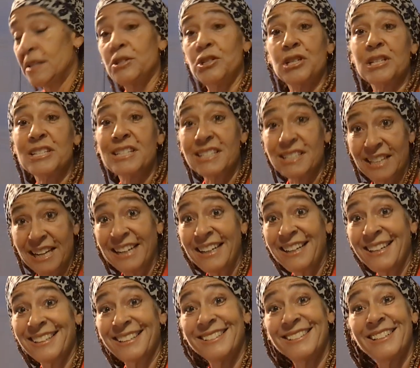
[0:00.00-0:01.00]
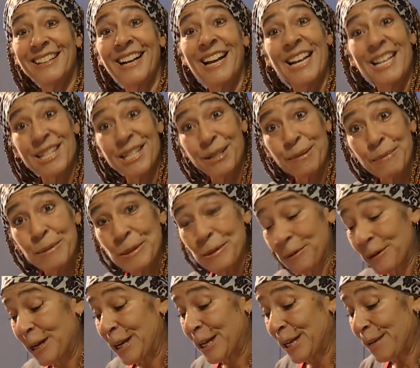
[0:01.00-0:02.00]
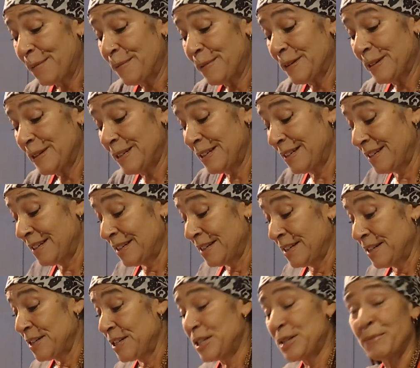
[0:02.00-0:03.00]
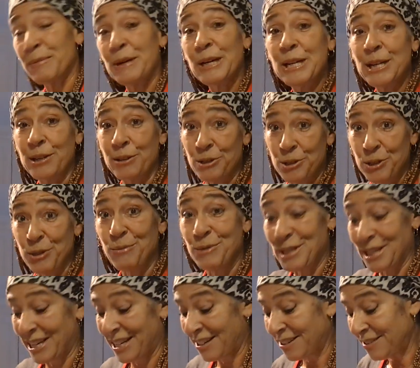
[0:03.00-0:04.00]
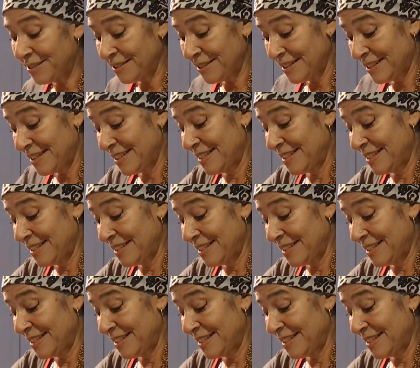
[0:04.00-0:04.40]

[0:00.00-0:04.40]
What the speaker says: just like and subscribe to my YouTube channel.